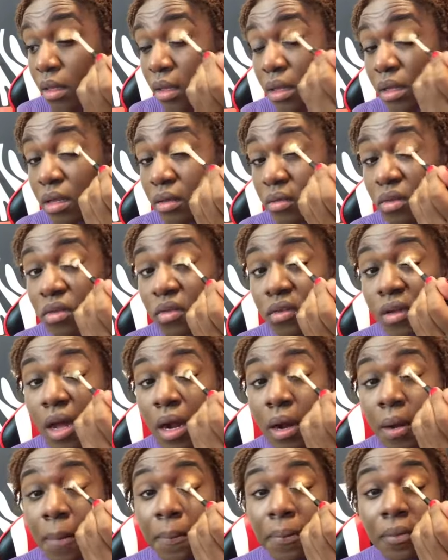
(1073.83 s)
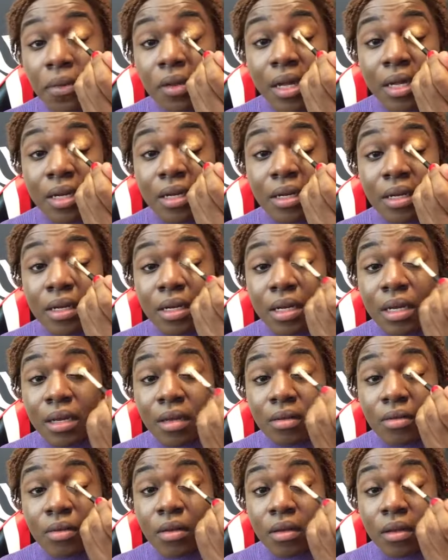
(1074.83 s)
And just kind of blending
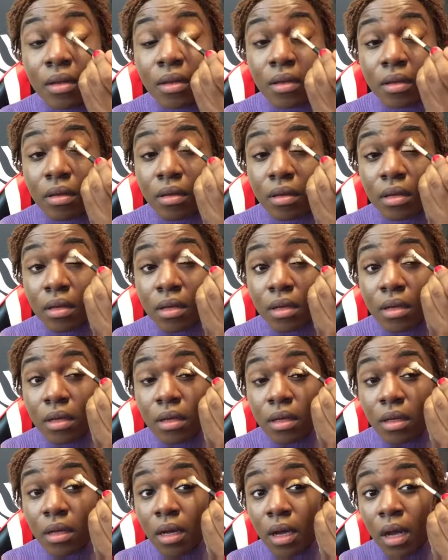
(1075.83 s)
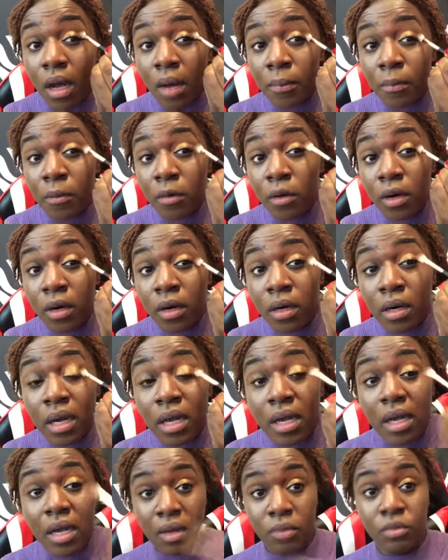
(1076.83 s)
it upward.
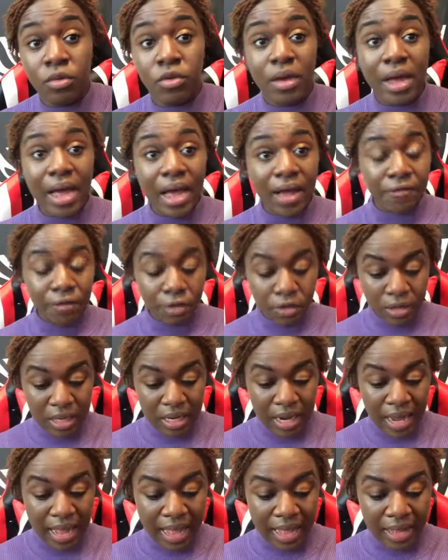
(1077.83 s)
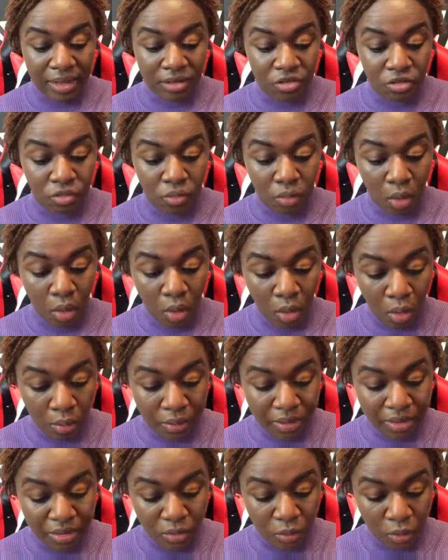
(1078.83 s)
And when you have hooded eyes, you
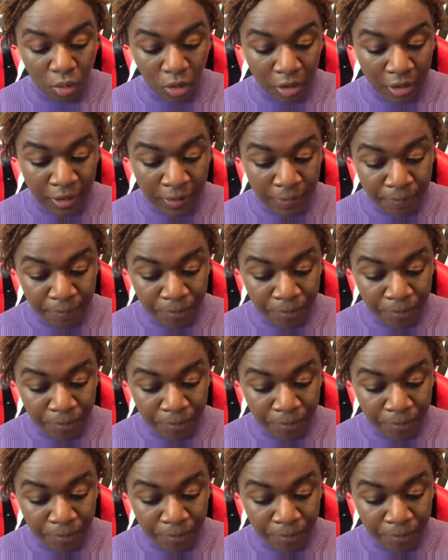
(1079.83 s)
always want